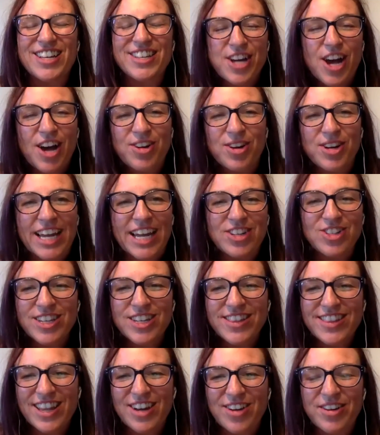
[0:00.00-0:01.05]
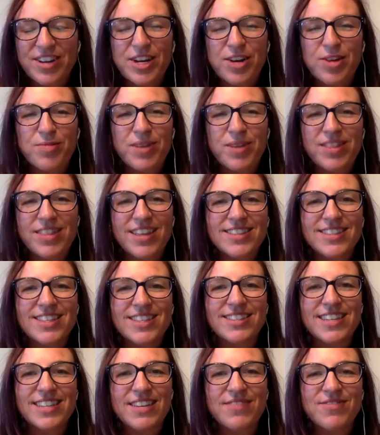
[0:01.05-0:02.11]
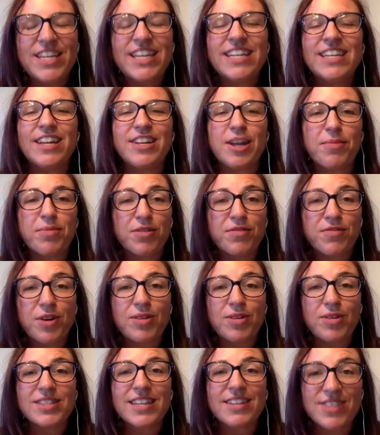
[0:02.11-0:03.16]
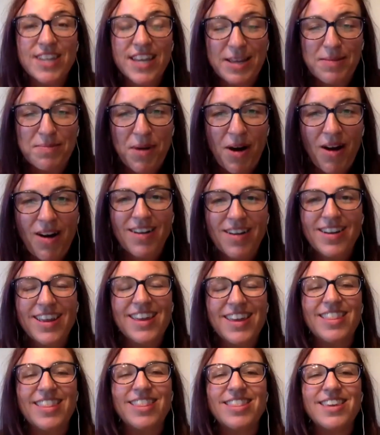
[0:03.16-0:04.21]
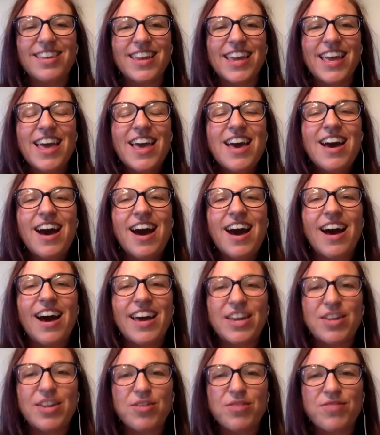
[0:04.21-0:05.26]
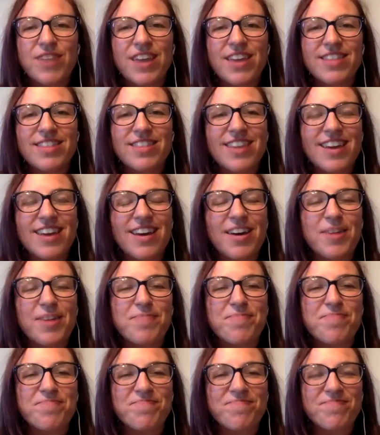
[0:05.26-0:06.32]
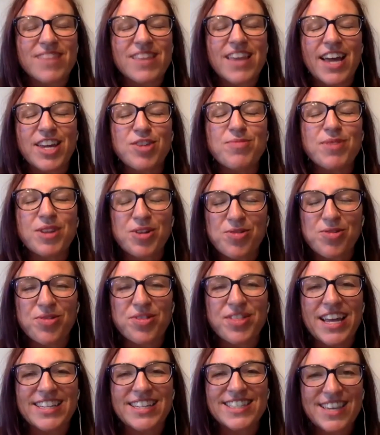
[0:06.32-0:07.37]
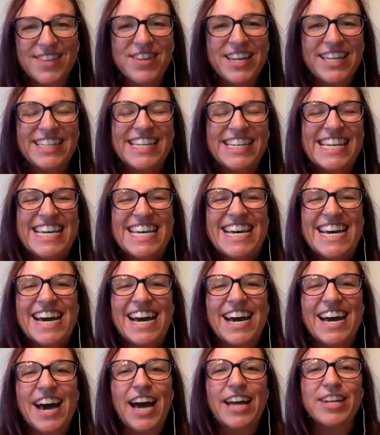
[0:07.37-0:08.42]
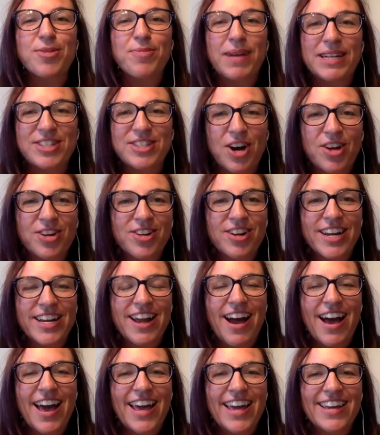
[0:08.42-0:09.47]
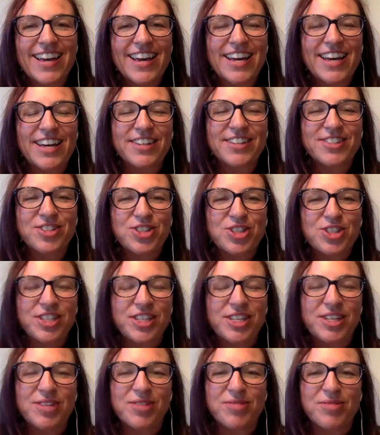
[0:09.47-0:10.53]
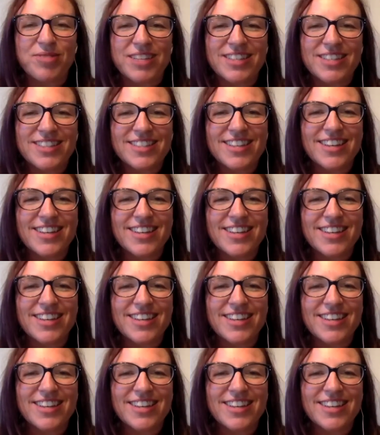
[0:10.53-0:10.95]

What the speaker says: congregation that are here with us this evening, a number of folks that have taken part in the Interfaith Ecumenical Thanksgiving. I know my daughter and I, she was